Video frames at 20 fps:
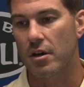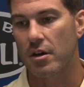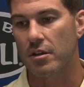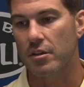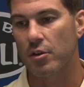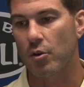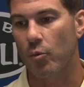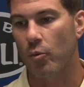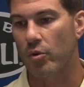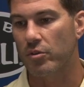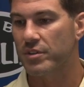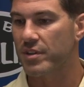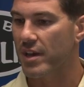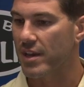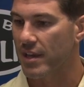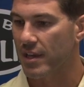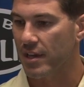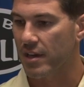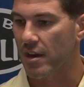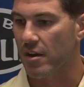we're
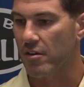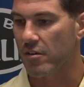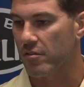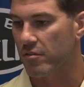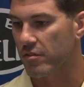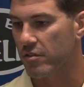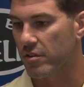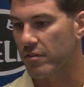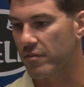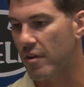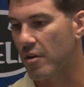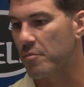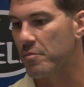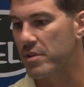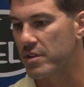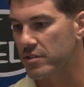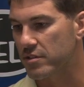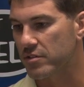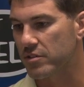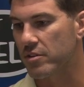taking care of our
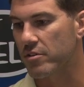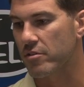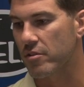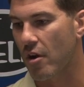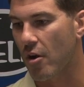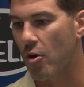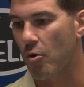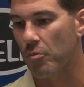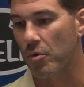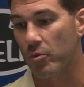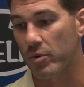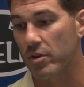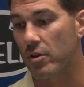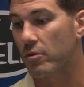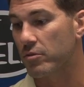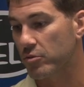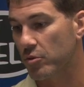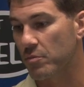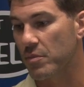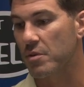business here at home, but we know
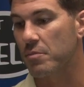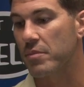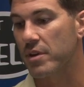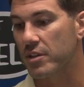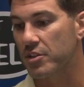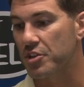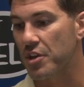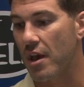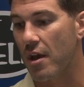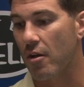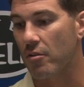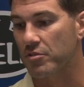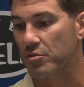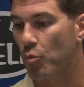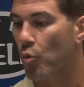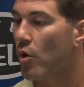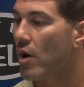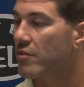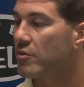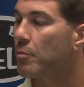it's going to be a big challenge, and
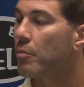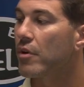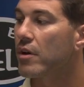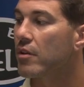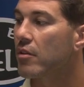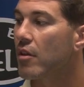we'll have to play a